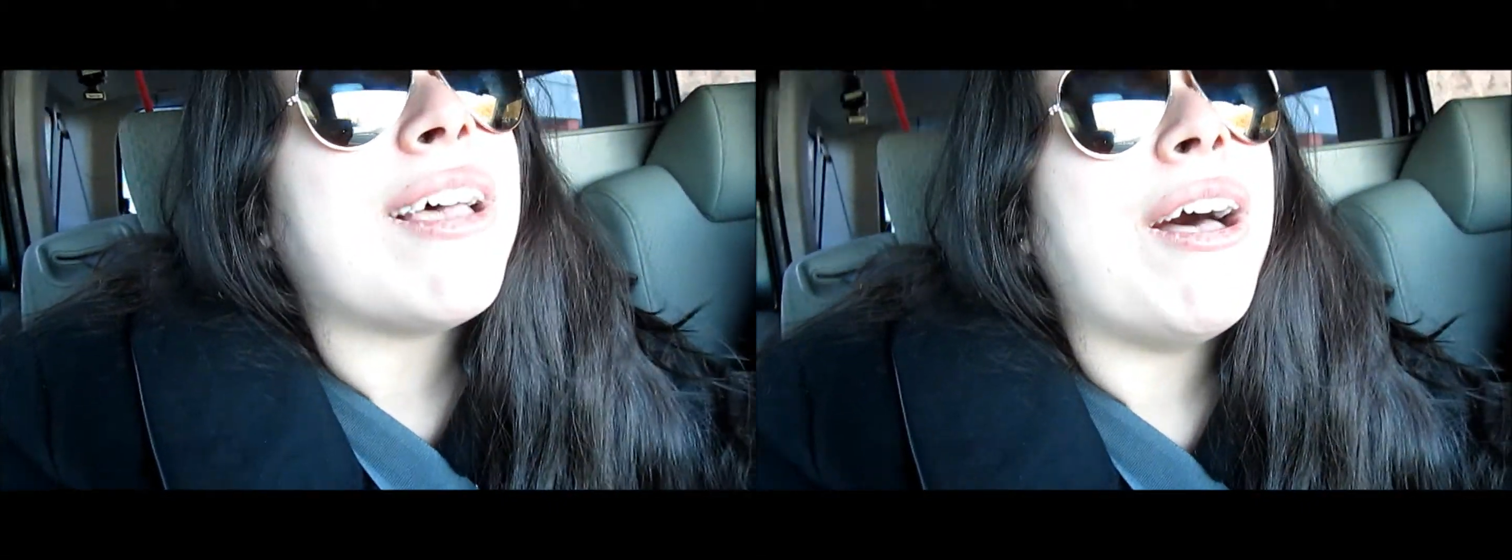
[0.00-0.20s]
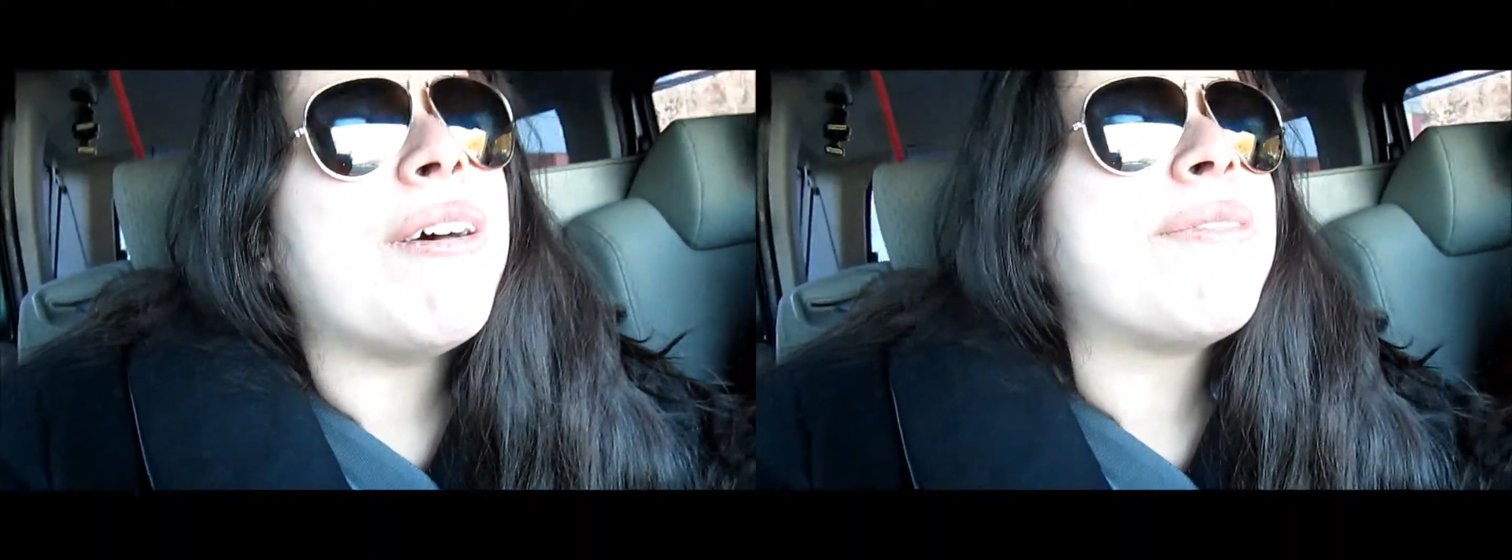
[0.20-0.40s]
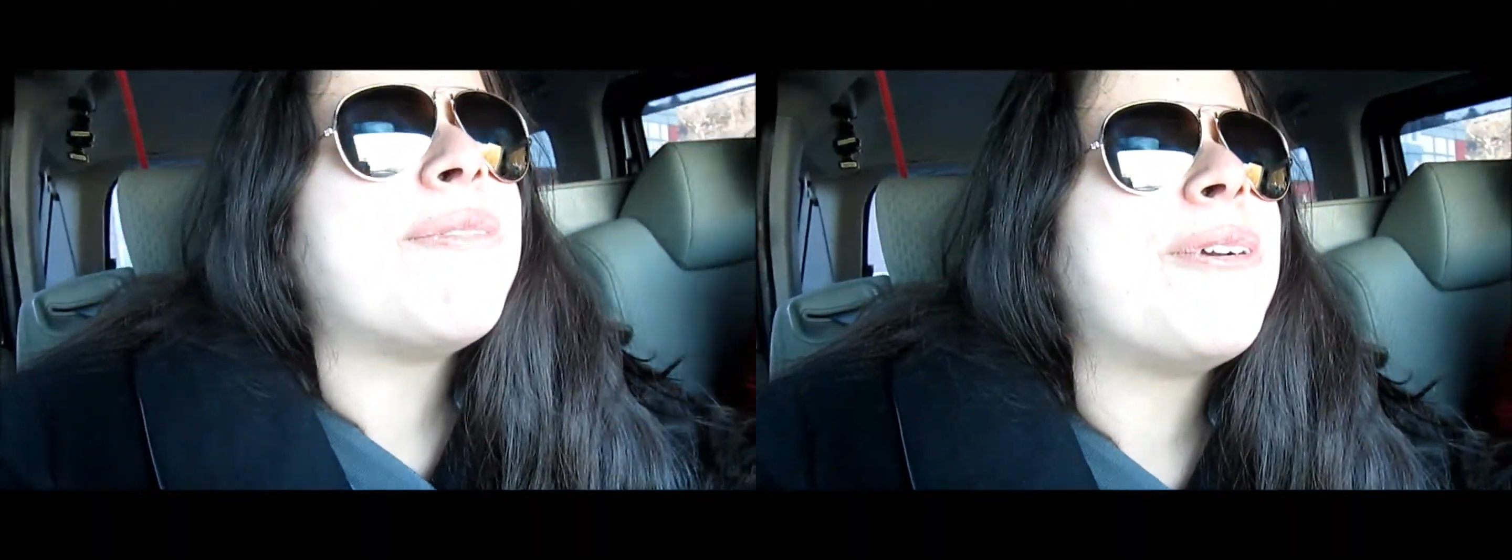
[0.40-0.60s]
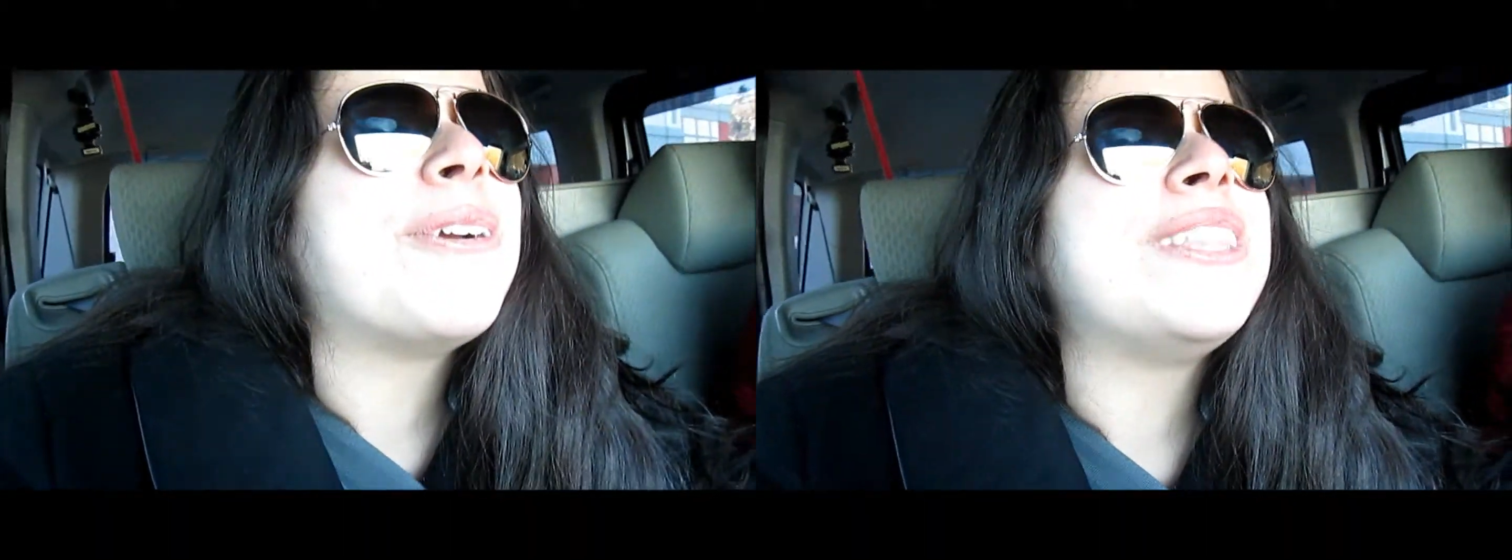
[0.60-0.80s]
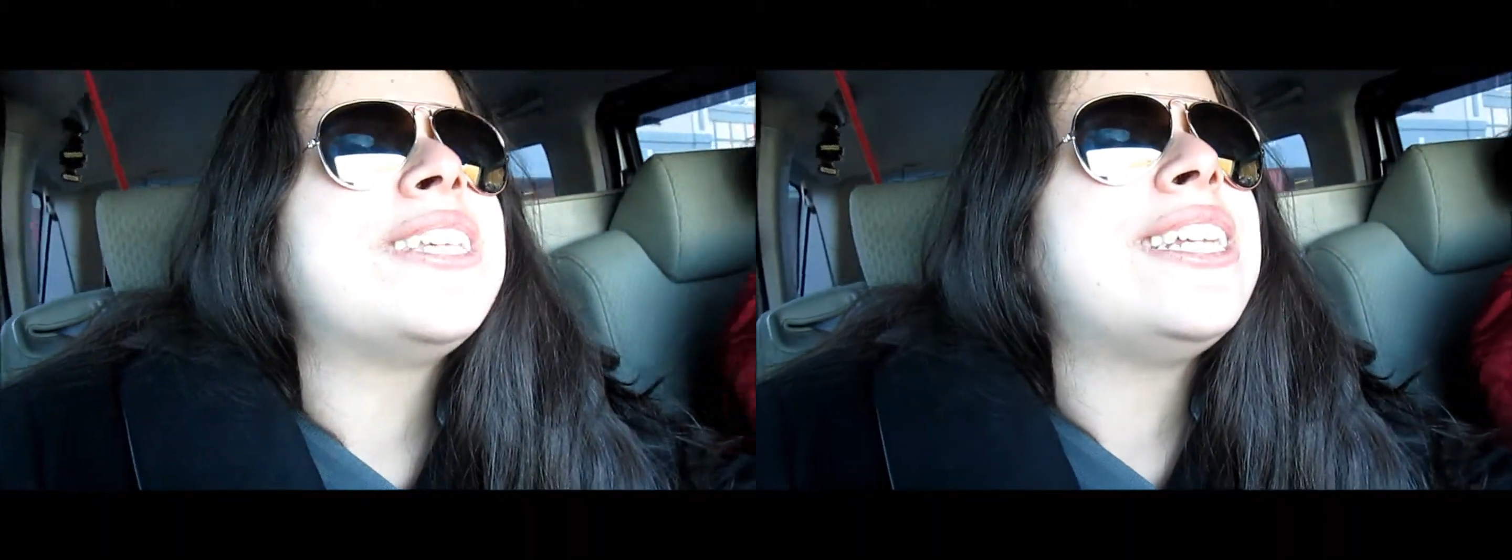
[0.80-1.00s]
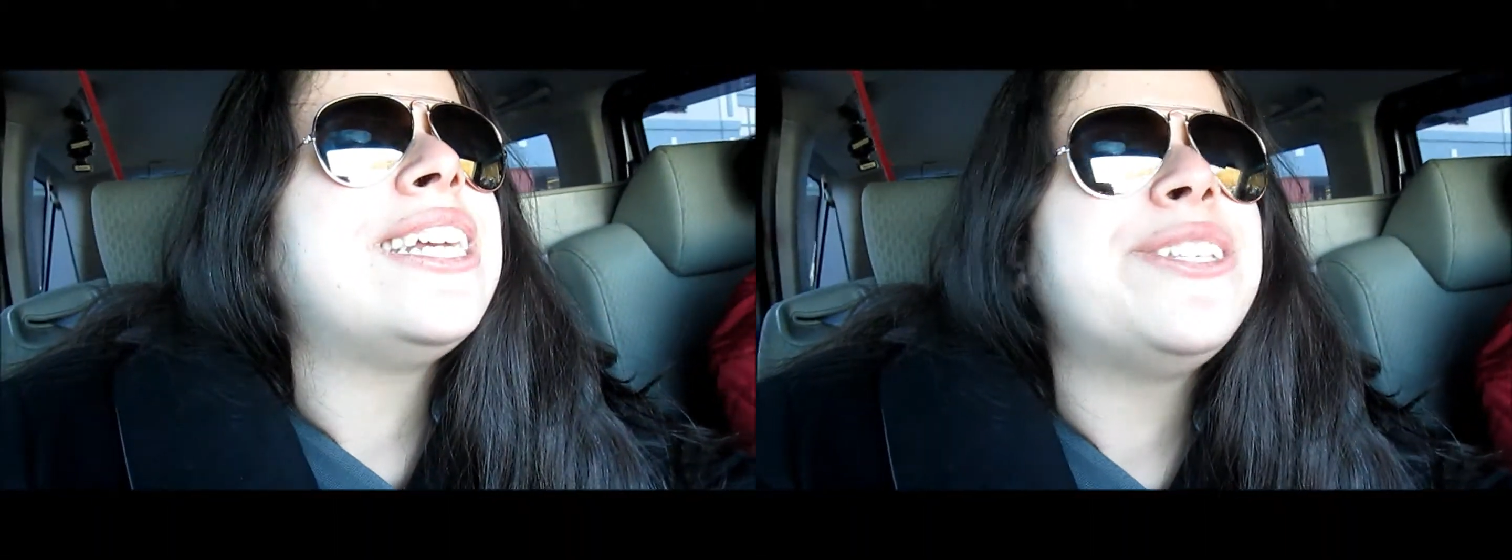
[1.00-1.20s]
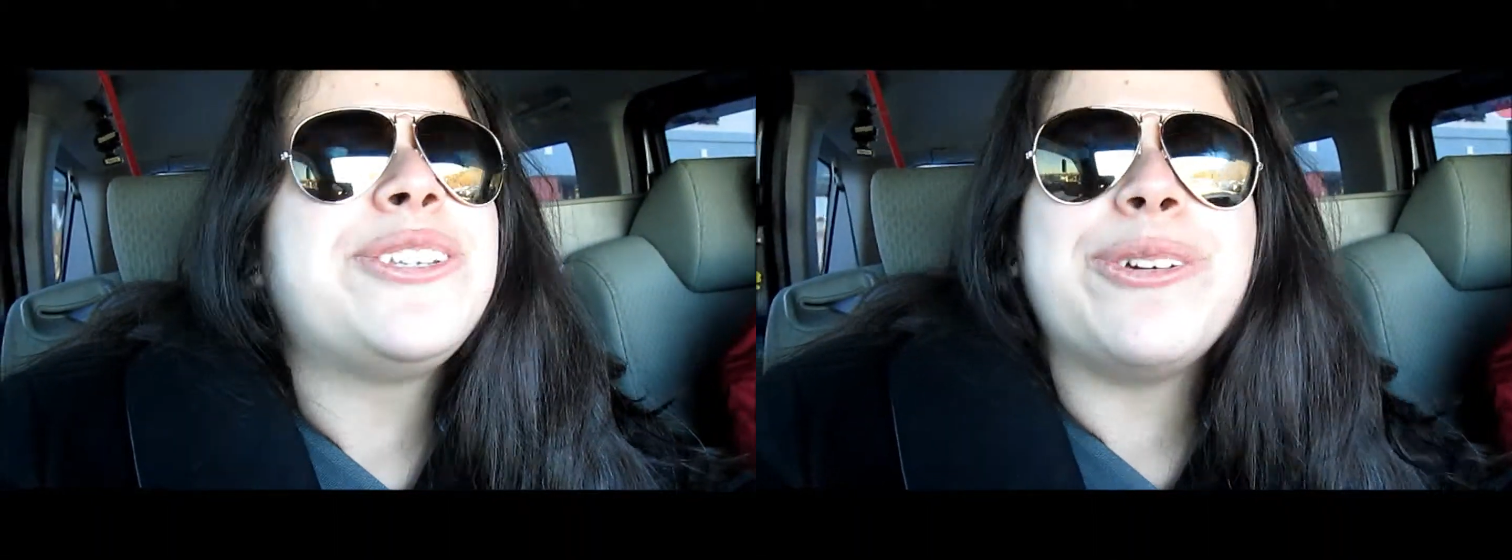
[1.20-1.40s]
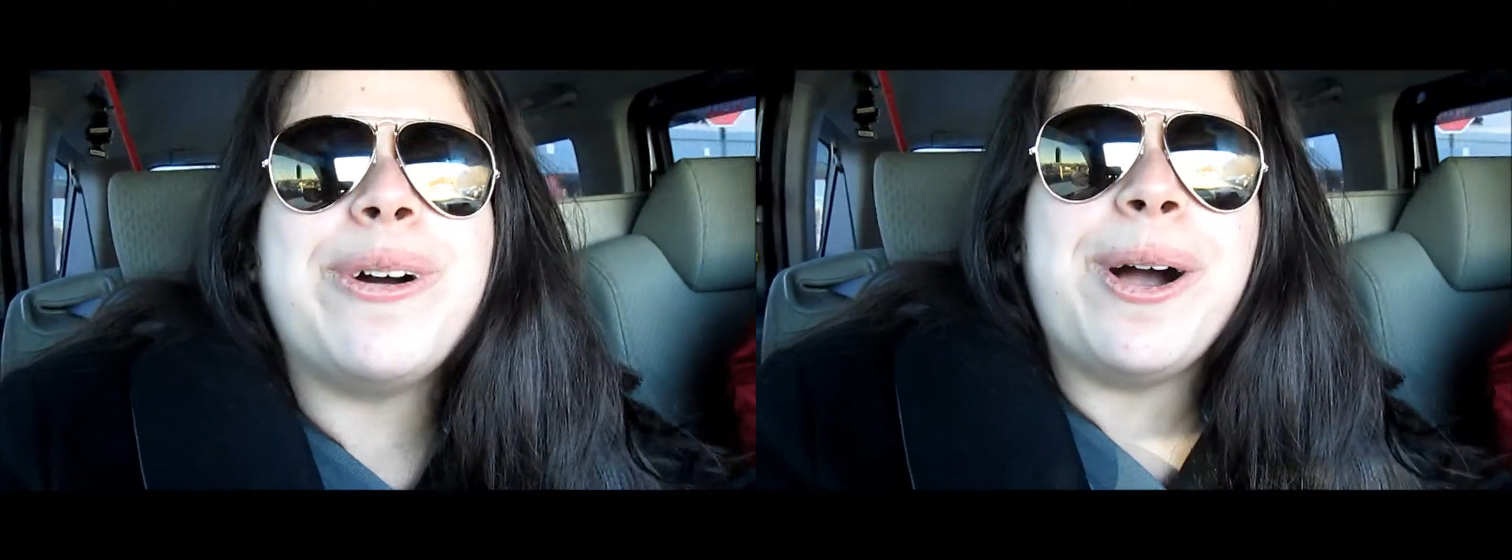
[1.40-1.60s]
off. We were listening
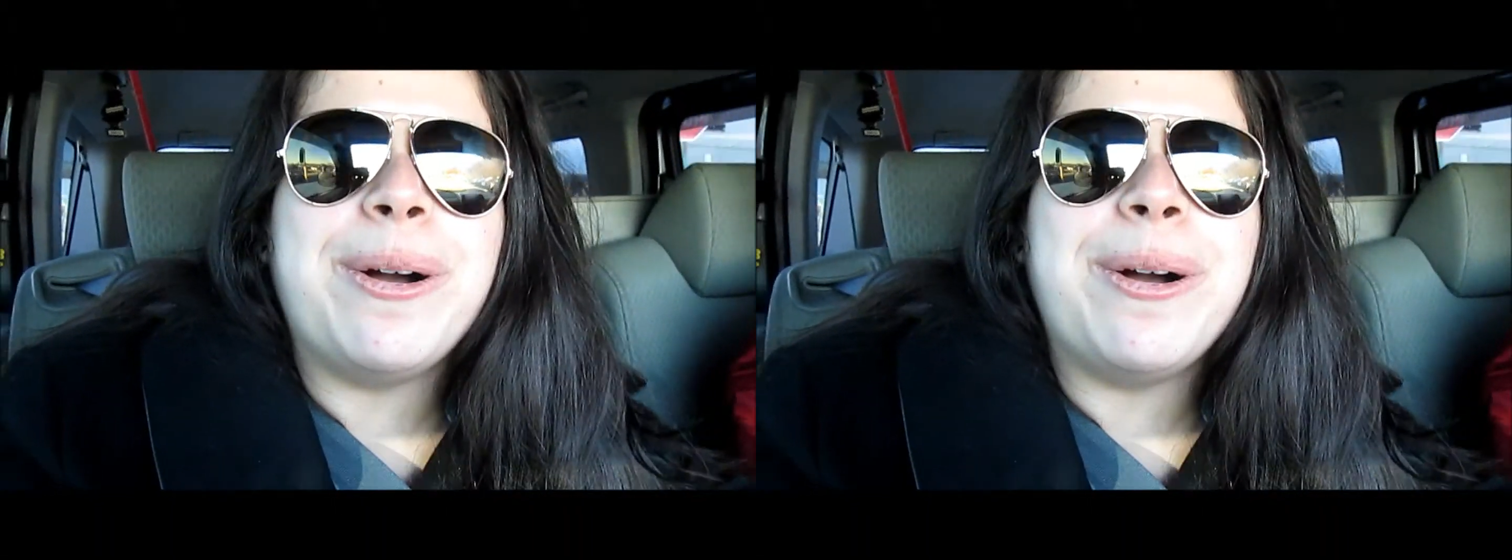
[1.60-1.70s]
to